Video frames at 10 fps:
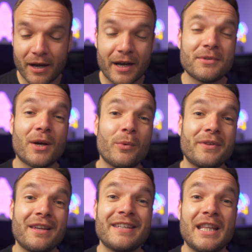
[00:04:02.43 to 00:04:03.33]
hyped up
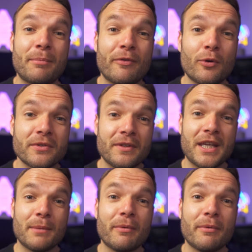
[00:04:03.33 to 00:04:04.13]
when they see the performance of the year